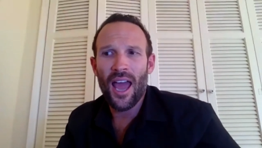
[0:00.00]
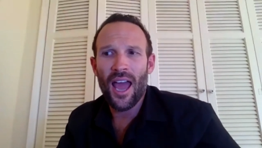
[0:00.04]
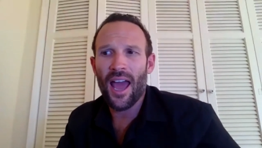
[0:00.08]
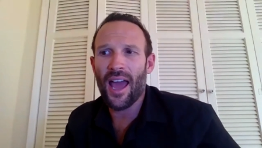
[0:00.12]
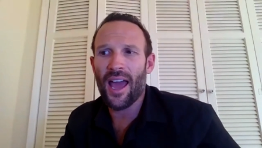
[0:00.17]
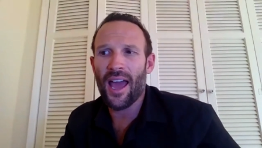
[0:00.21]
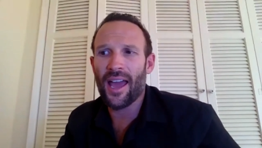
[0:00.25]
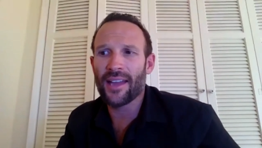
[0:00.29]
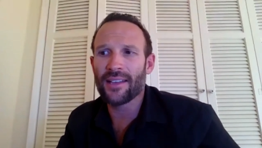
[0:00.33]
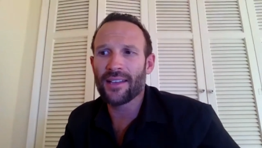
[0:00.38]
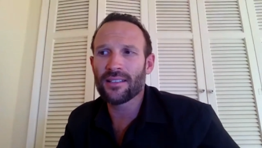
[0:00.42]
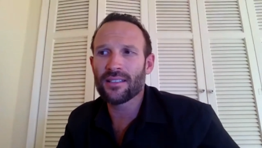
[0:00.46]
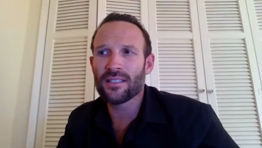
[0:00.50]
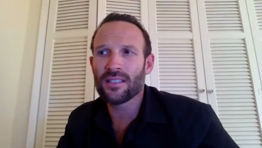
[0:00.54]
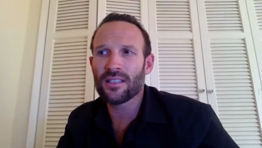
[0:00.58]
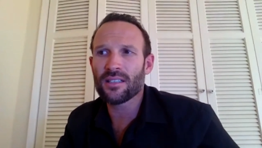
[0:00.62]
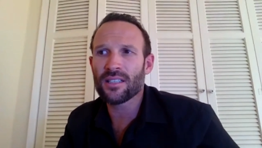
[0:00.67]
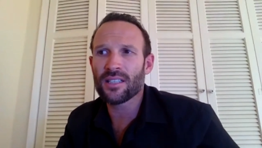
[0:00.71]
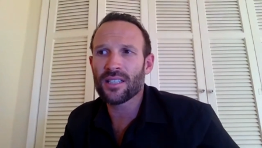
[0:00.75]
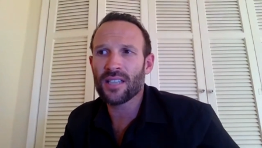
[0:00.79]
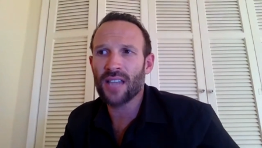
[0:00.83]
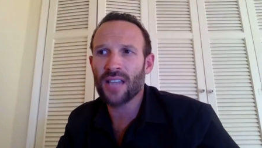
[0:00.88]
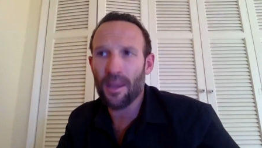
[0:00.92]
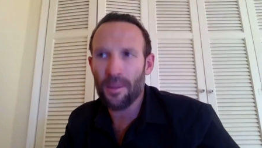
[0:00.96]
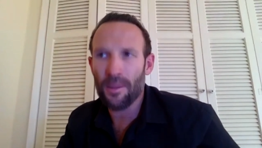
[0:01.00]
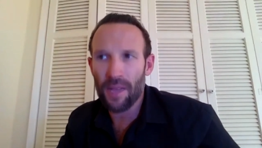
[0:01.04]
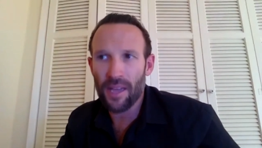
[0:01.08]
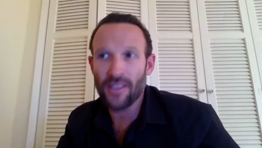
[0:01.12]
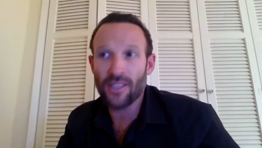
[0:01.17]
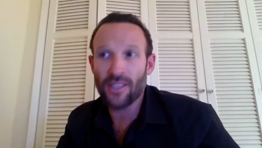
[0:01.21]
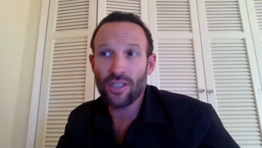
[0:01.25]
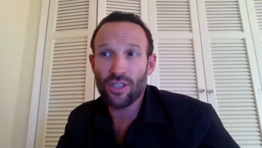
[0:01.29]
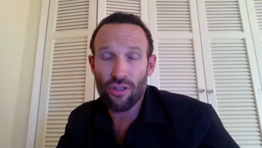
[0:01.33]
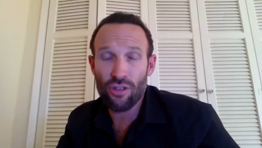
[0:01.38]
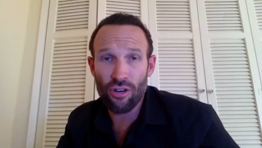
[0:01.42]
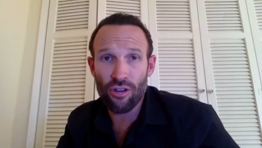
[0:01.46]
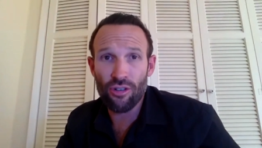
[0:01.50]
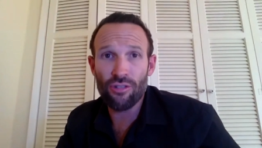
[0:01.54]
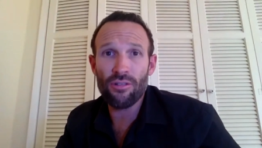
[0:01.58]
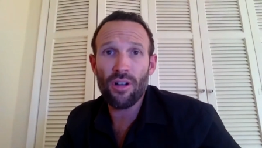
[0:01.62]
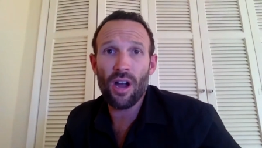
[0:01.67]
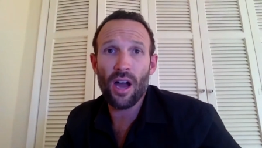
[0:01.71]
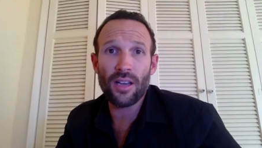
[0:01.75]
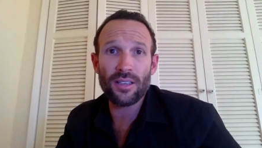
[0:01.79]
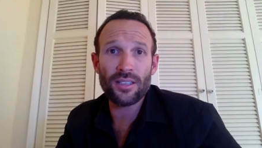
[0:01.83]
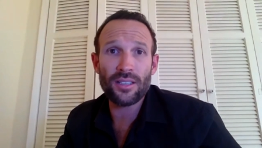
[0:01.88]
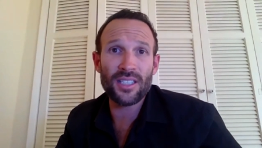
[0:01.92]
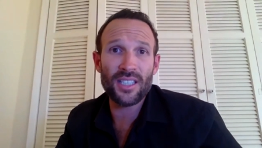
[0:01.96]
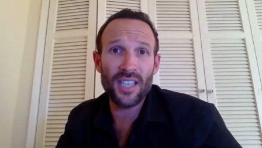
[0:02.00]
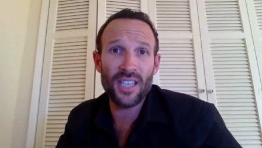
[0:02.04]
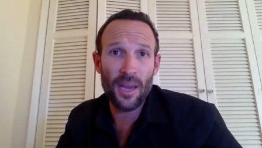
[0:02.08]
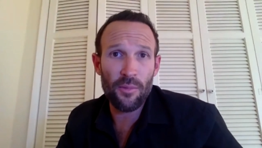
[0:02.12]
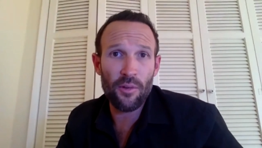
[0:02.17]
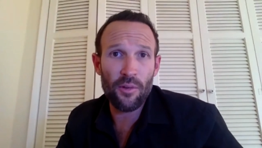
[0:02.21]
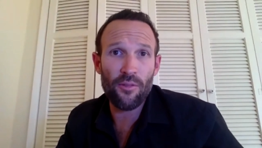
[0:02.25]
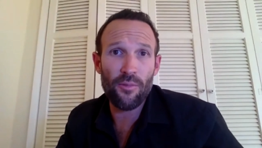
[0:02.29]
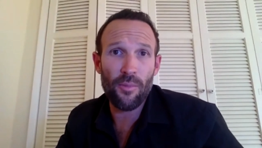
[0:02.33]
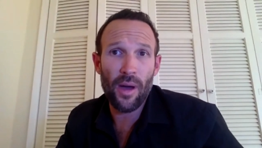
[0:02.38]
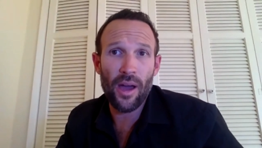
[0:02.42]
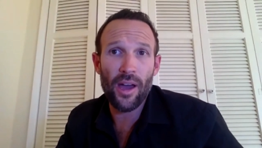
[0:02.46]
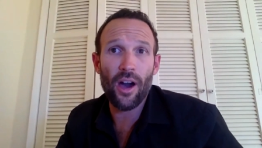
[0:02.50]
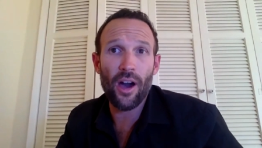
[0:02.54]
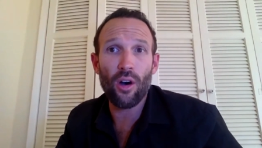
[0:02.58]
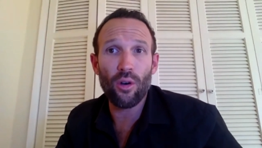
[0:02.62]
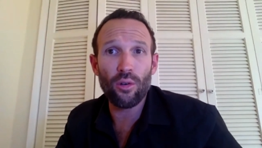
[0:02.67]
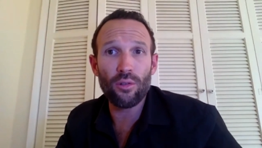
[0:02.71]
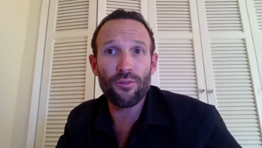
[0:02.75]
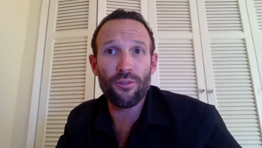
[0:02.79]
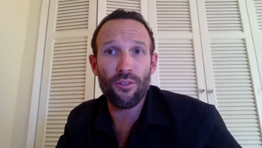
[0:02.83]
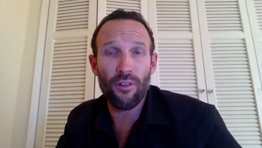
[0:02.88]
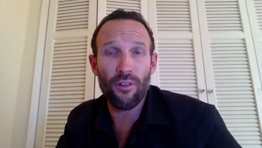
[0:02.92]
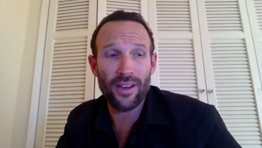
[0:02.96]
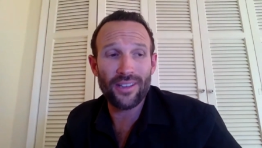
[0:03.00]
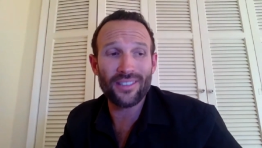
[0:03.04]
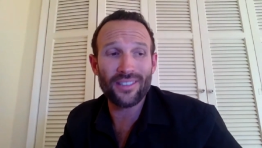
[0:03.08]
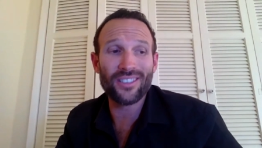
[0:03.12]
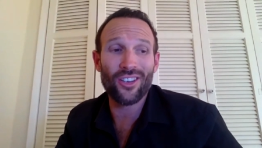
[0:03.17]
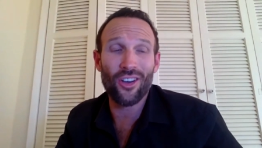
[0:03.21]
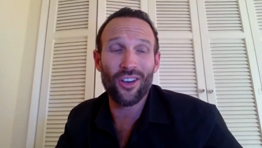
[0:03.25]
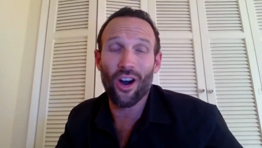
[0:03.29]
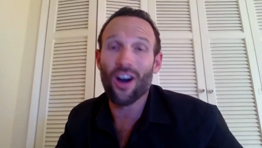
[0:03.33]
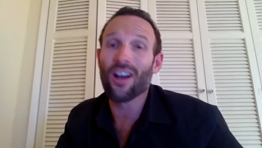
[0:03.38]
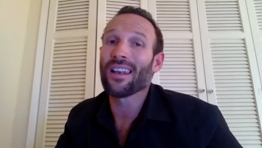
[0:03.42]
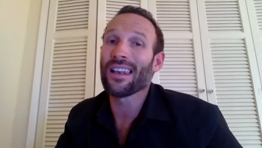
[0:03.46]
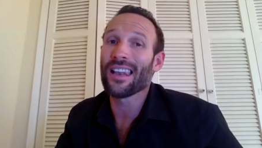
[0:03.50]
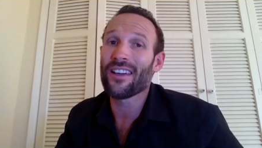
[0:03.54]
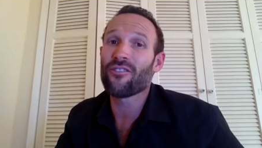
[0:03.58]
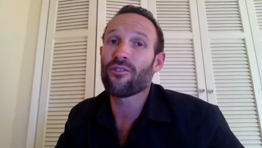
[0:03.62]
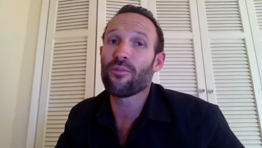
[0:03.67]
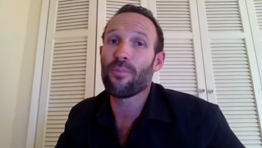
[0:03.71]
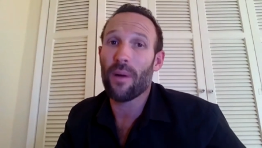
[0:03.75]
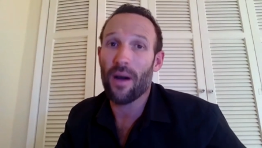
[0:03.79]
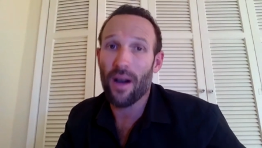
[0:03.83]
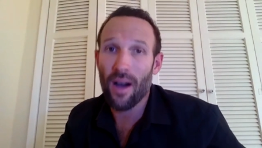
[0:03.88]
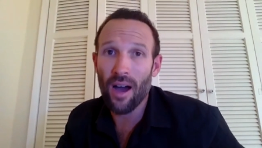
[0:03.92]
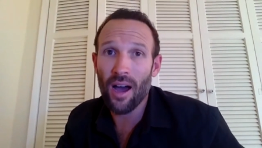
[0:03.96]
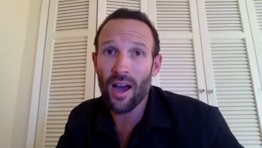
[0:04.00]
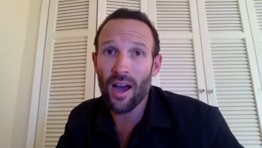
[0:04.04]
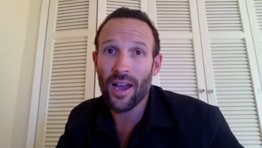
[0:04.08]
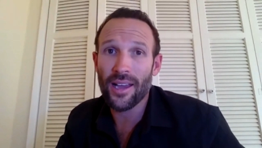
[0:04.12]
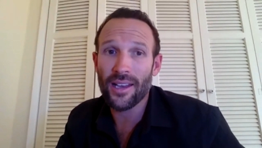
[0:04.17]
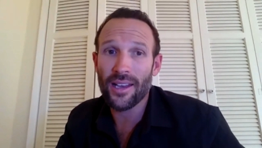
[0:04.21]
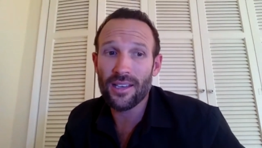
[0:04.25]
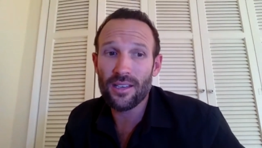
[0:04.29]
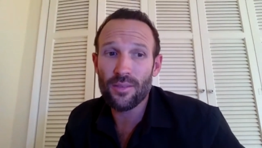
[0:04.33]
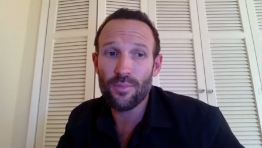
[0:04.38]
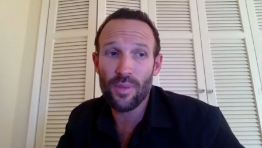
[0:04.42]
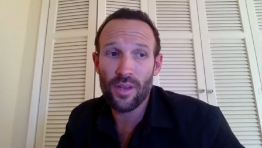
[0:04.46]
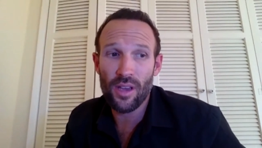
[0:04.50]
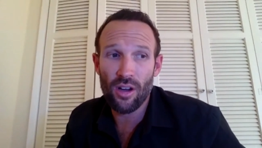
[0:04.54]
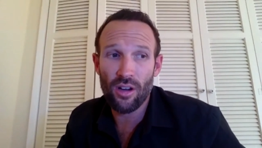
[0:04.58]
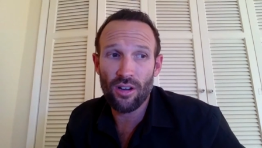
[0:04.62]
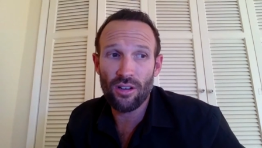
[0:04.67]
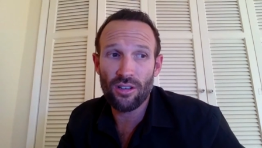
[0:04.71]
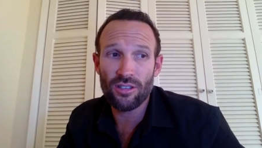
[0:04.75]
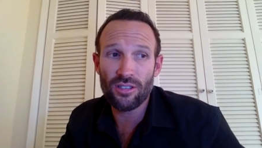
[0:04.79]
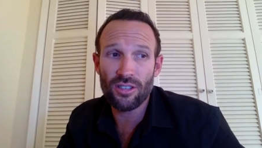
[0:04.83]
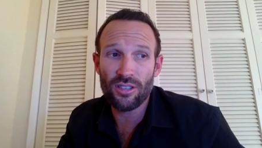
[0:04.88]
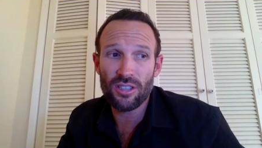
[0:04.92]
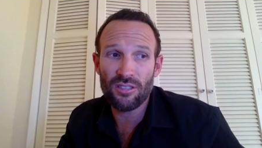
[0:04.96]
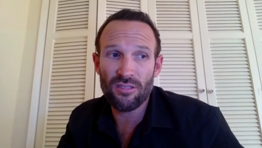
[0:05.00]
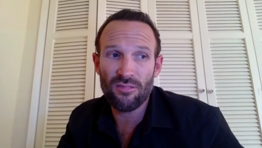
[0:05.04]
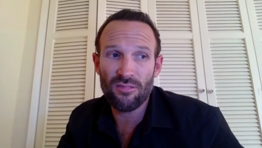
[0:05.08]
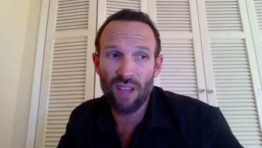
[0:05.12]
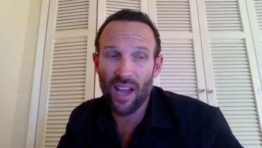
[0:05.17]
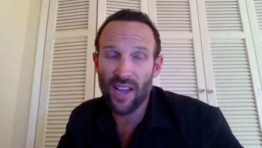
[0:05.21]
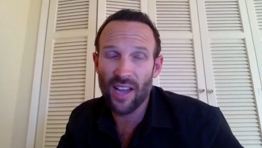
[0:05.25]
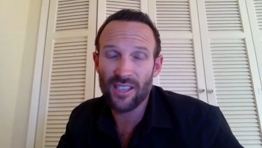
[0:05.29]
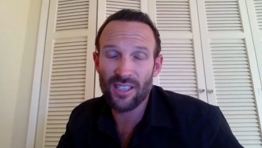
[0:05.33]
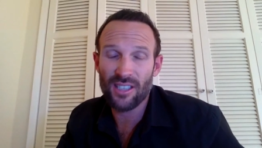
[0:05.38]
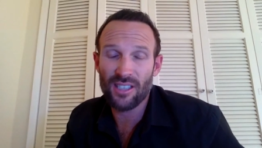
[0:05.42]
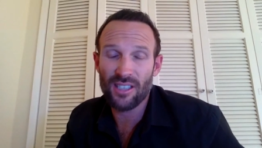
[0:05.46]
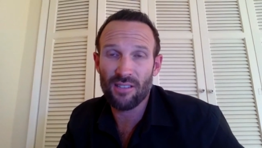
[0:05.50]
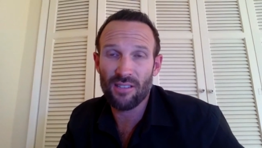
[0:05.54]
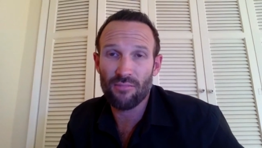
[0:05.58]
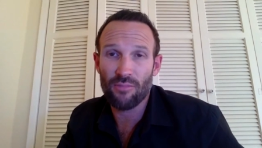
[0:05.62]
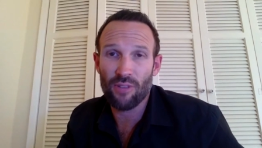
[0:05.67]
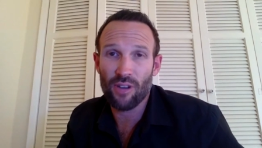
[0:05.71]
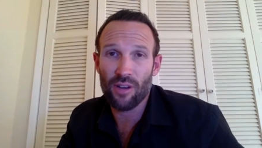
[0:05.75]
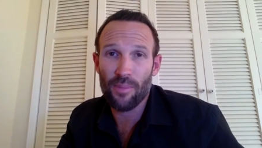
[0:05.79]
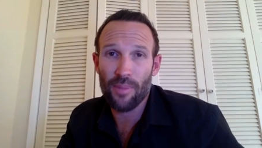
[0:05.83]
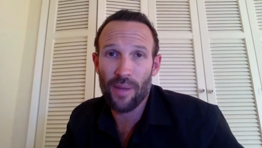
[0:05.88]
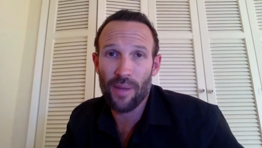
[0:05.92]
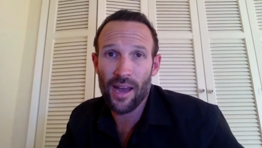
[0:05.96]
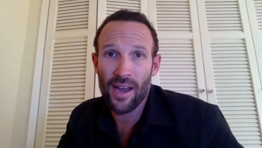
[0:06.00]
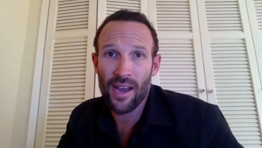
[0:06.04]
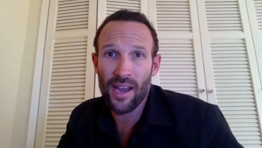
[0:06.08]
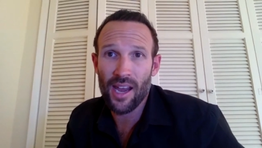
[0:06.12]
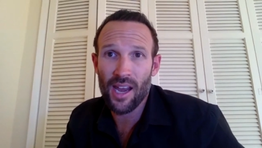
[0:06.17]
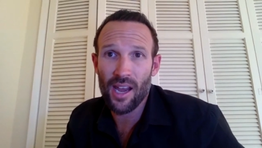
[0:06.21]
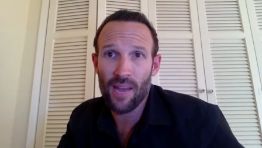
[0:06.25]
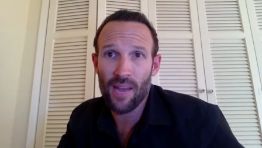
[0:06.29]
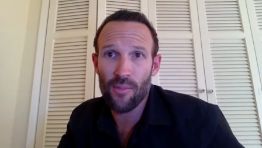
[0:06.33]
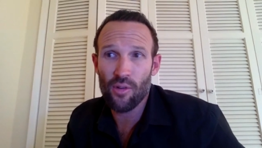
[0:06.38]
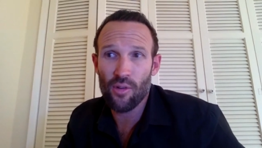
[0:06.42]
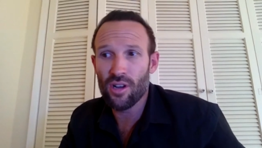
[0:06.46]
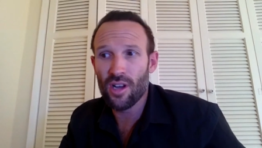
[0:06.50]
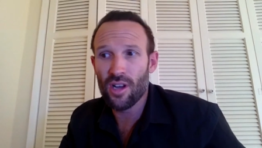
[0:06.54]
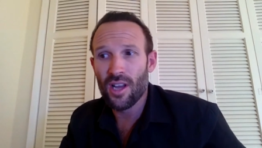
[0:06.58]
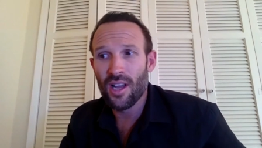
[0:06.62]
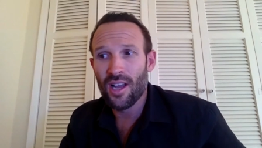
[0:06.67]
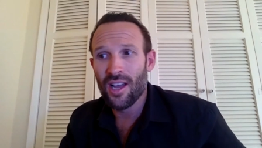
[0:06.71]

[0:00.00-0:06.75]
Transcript: And it's true, some of my old friends got left behind because I just didn't want to party anymore.